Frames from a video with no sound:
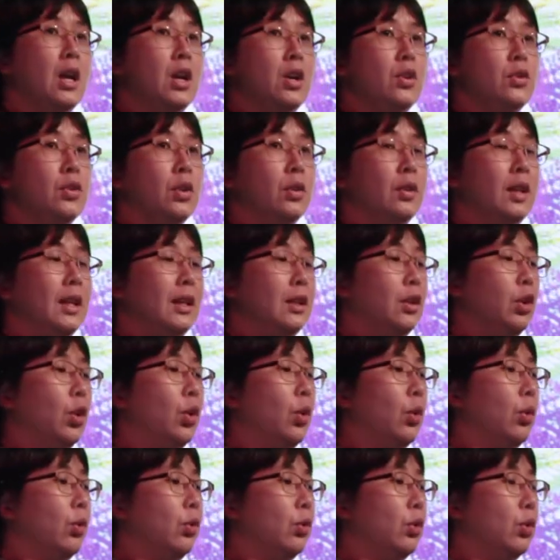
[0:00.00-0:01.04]
So then
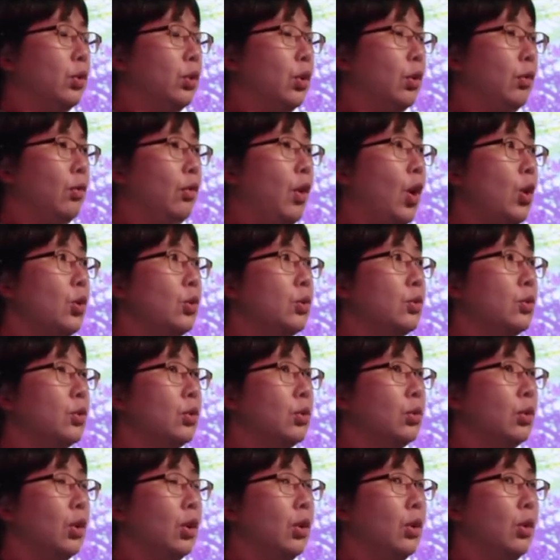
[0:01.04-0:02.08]

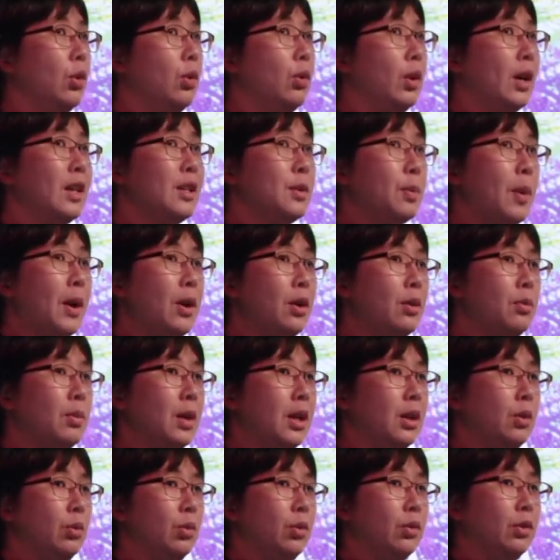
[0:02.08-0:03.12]
the
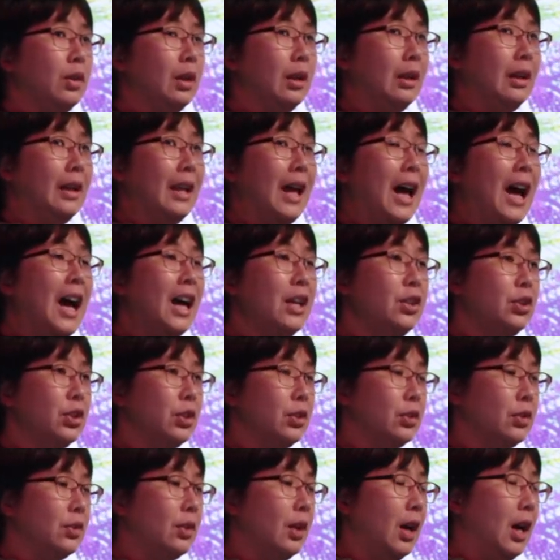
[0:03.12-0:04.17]
experiment with the
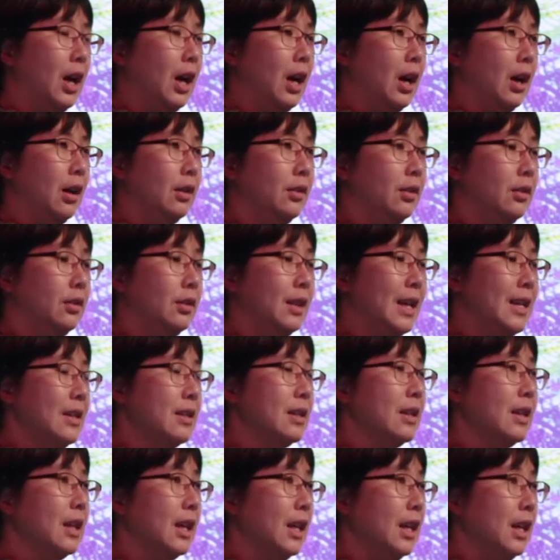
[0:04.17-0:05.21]
largest
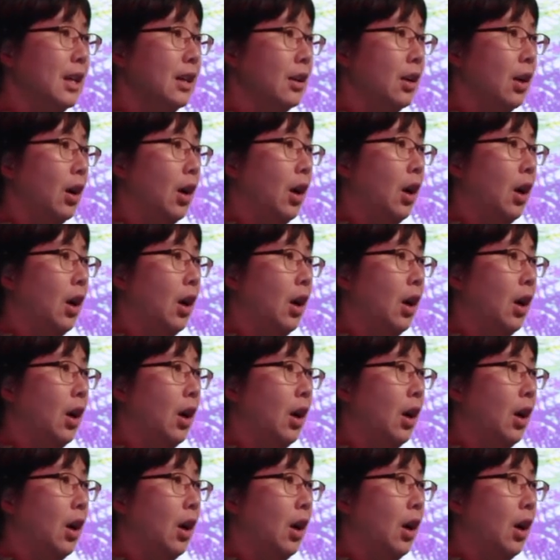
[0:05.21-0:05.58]
density,